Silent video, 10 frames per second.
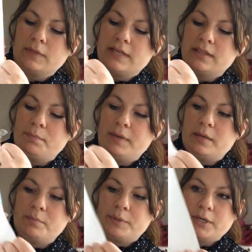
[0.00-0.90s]
And the
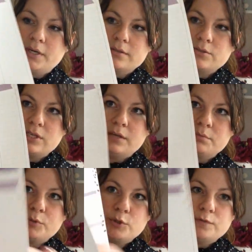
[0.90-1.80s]
paper, she
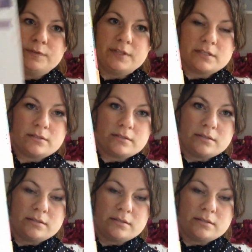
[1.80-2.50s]
improved this